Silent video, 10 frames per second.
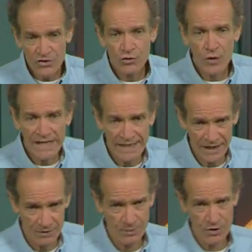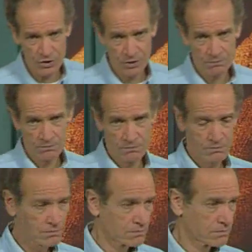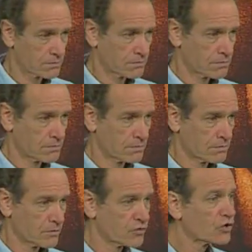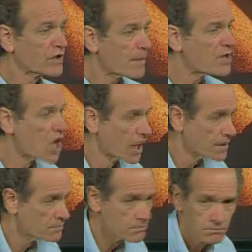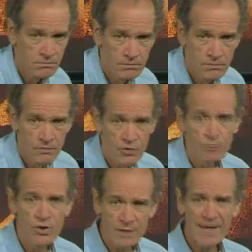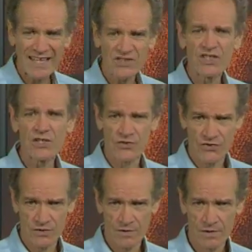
trading expedition to Lebanon to bring back cedars,